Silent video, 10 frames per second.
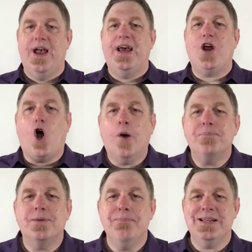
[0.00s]
An
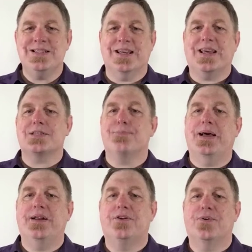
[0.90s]
optimistic
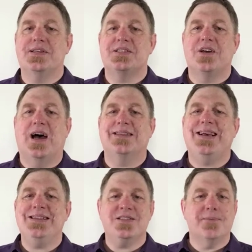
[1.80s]
explanatory style
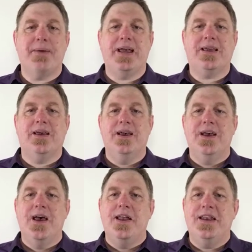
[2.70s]
tends to make
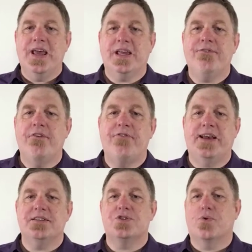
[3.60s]
negative
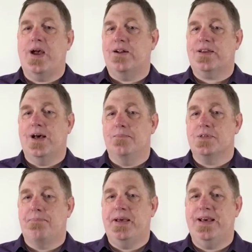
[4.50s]
events or outcomes
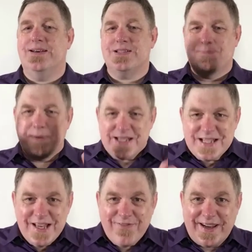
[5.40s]
appear
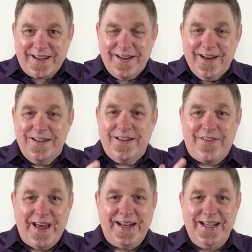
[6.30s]
specific to
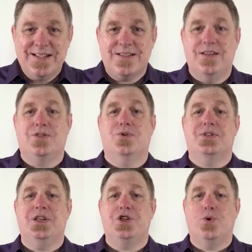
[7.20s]
that instance or
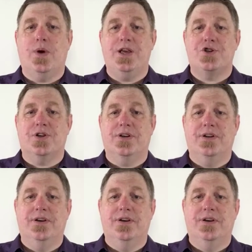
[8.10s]
situation